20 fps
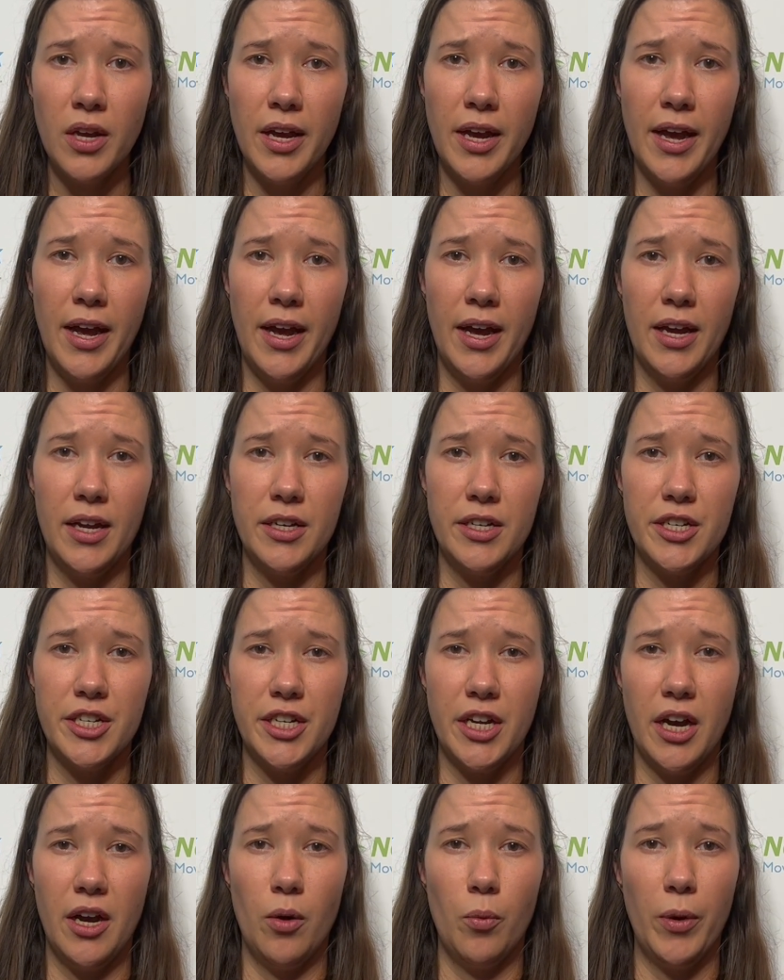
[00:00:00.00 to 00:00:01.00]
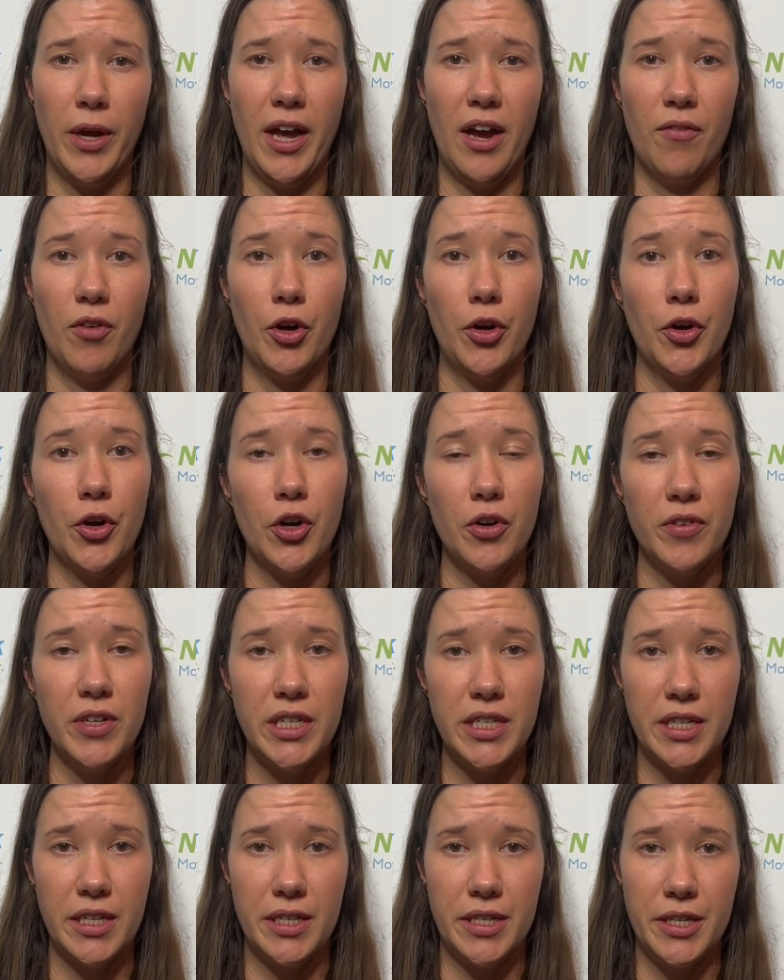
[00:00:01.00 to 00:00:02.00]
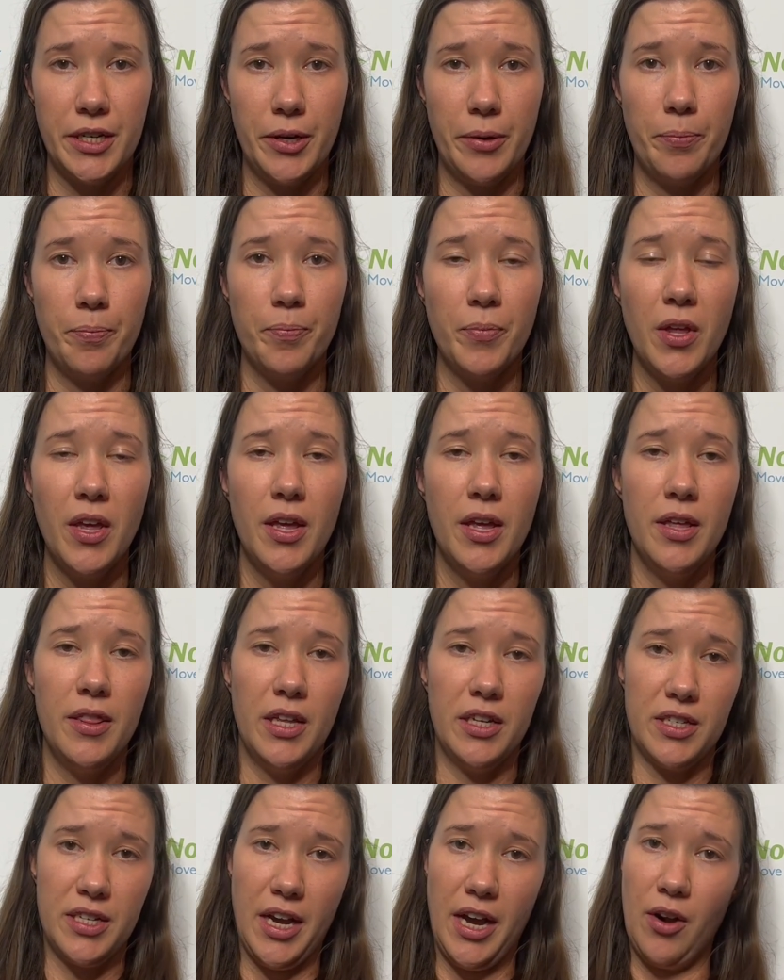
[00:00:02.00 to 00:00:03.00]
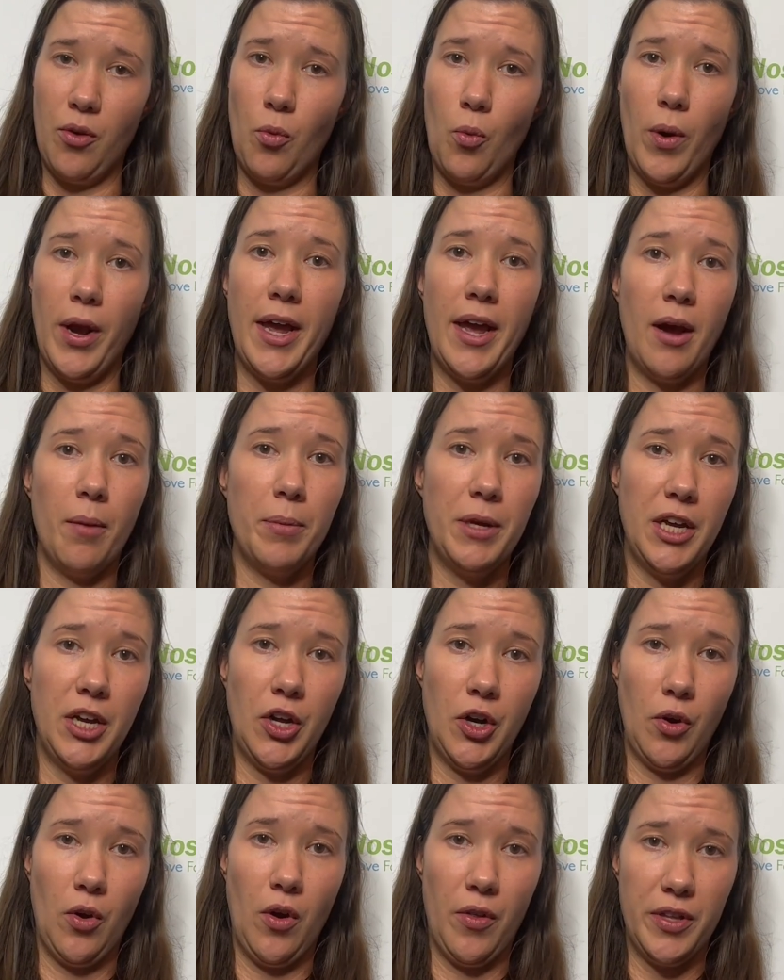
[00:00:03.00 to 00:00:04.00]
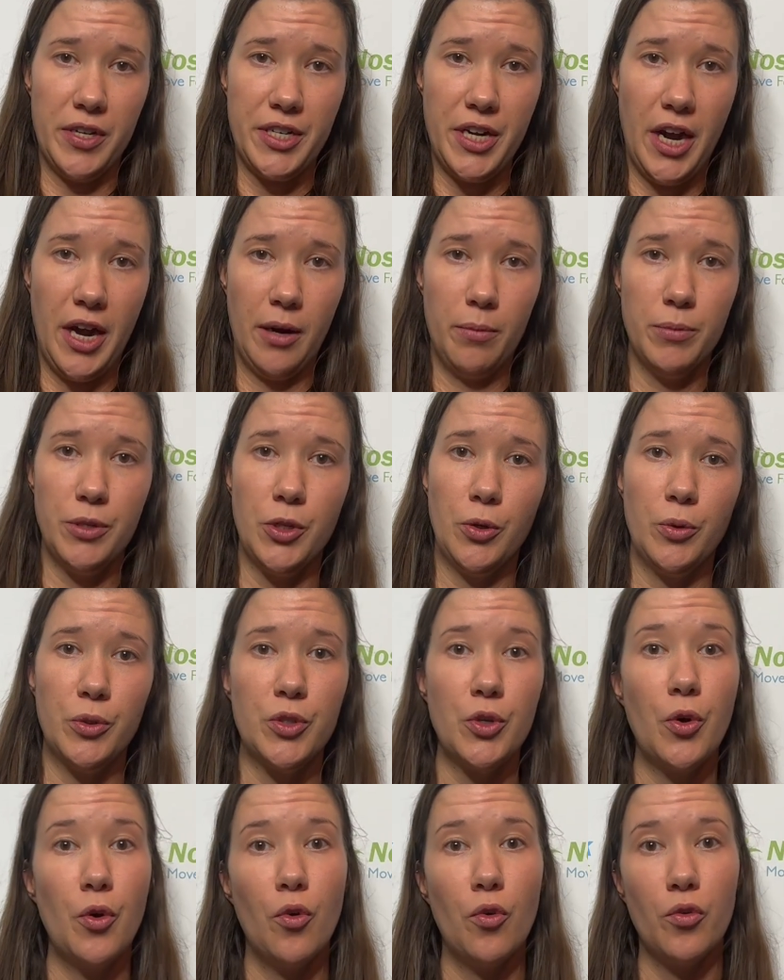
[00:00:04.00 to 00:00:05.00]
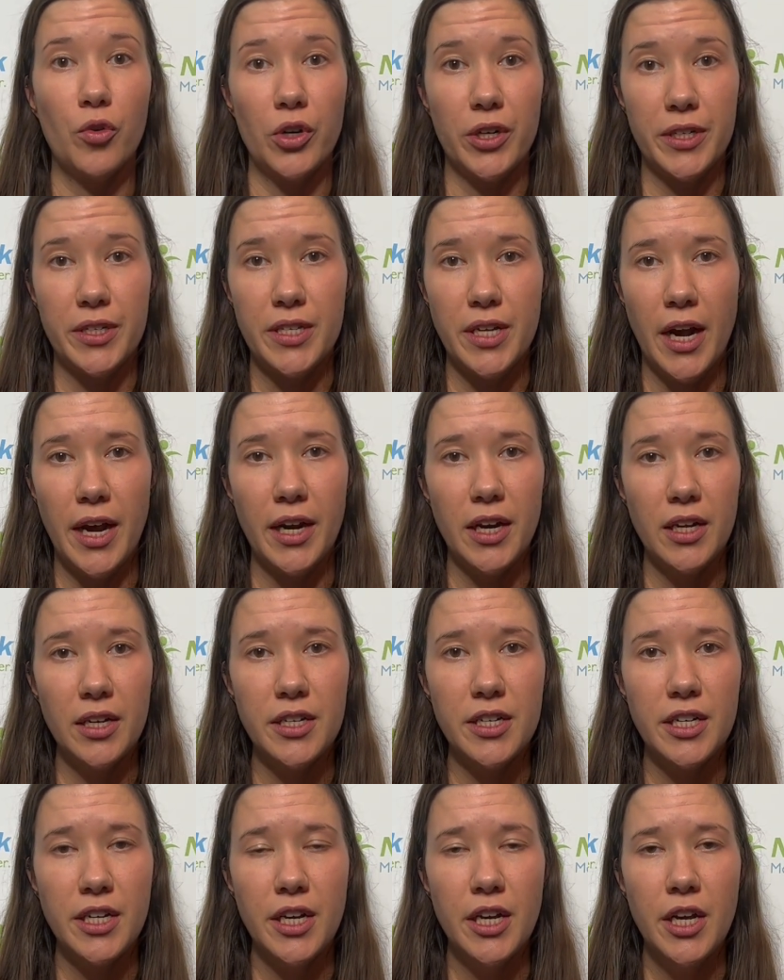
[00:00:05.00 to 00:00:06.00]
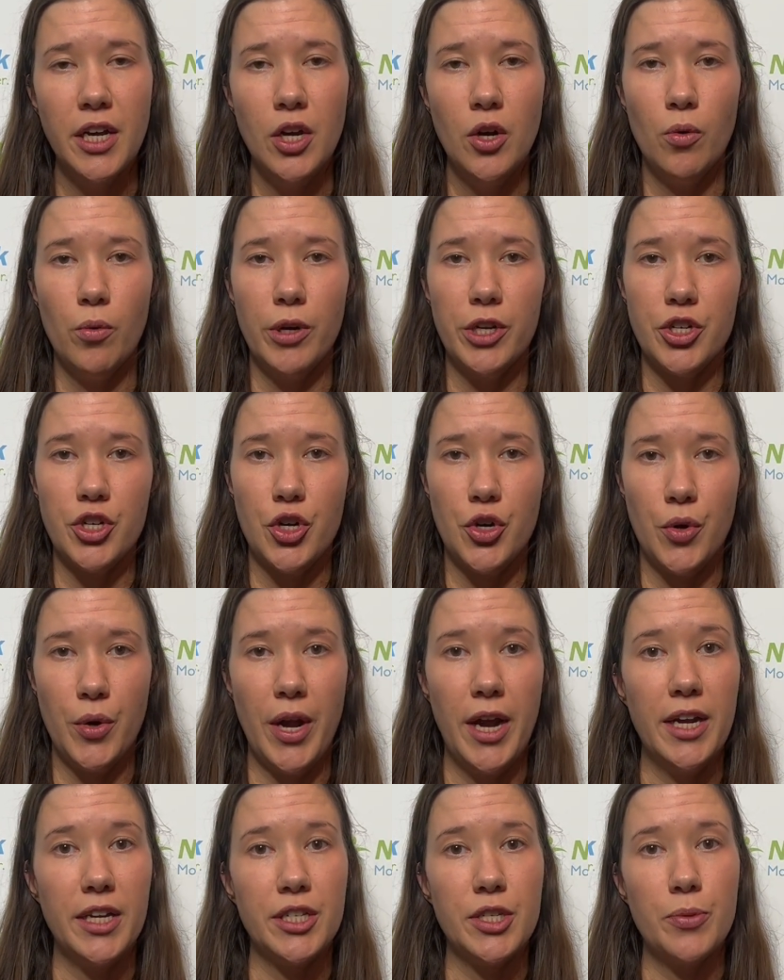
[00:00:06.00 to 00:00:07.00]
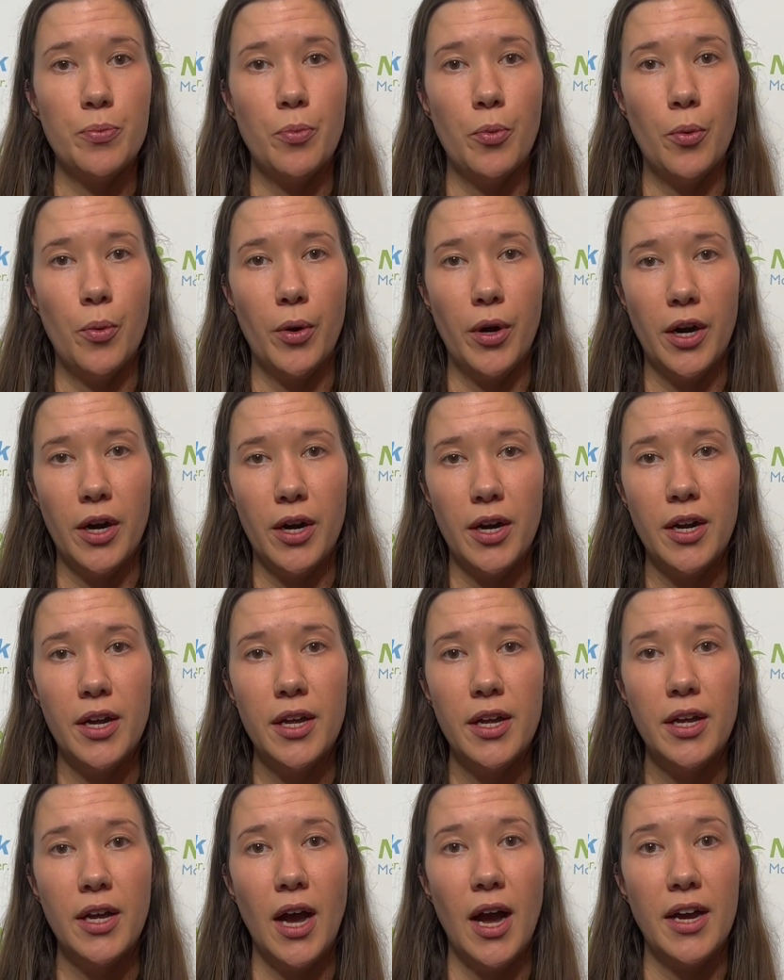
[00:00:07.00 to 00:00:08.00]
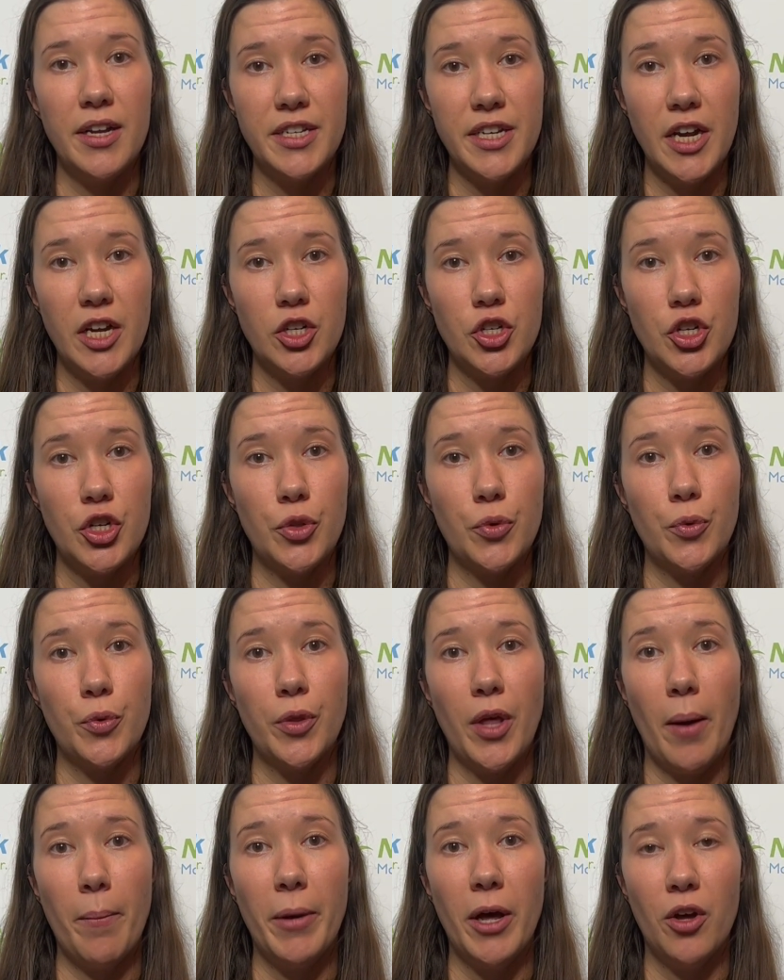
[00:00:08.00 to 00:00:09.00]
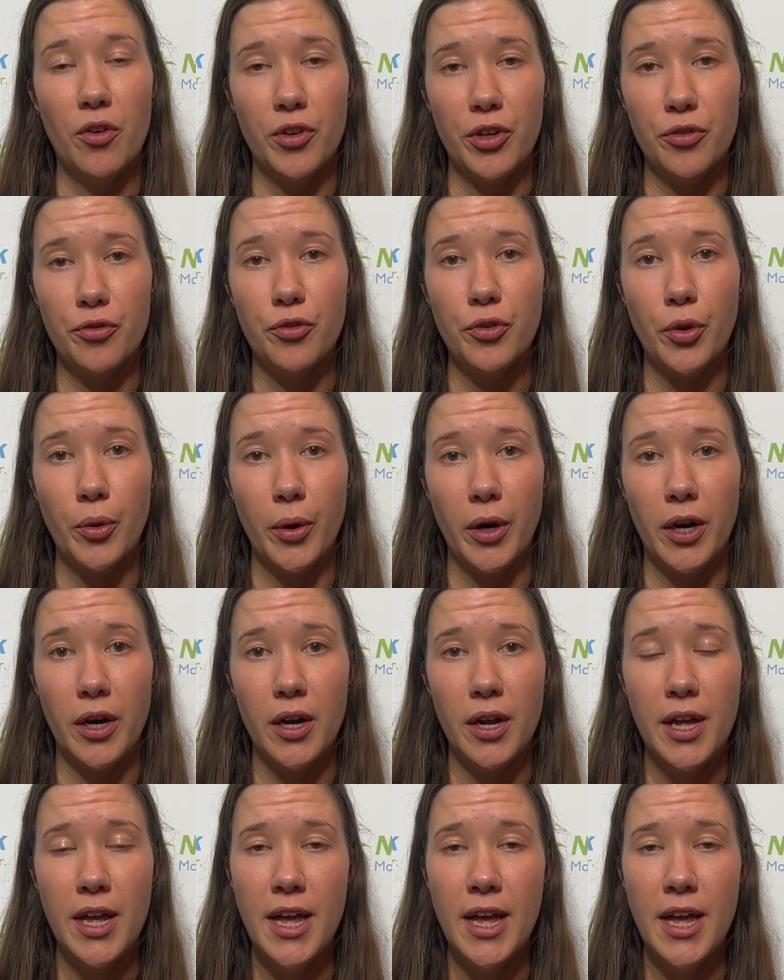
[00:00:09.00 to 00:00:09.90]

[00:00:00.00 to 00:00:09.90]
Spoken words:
And we have our nervous system that's kind of way up here all the time. So it's overexcited, which creates more tension through that pelvic floor.